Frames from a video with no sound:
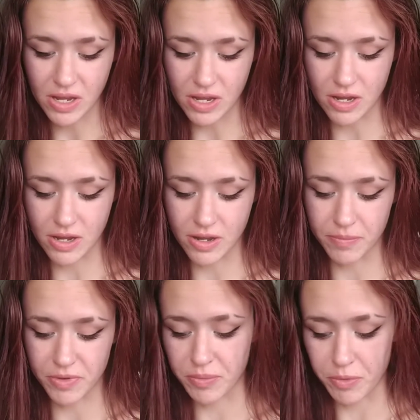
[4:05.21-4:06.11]

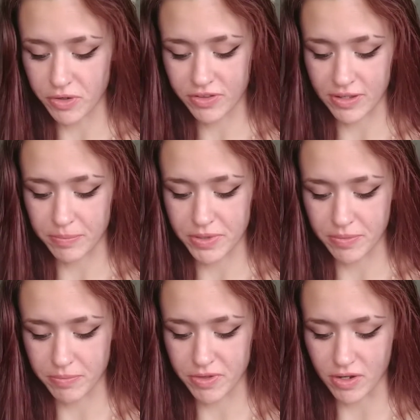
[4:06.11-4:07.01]
Some more
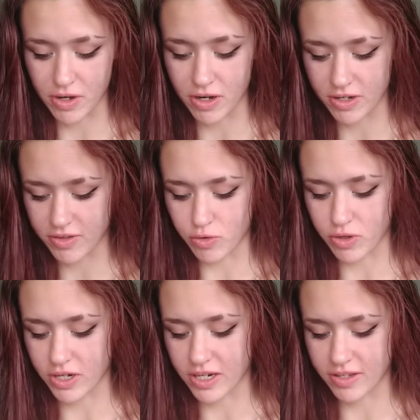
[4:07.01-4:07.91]
symptoms are
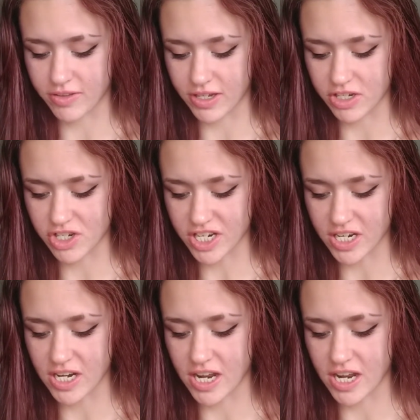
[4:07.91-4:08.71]
disorganization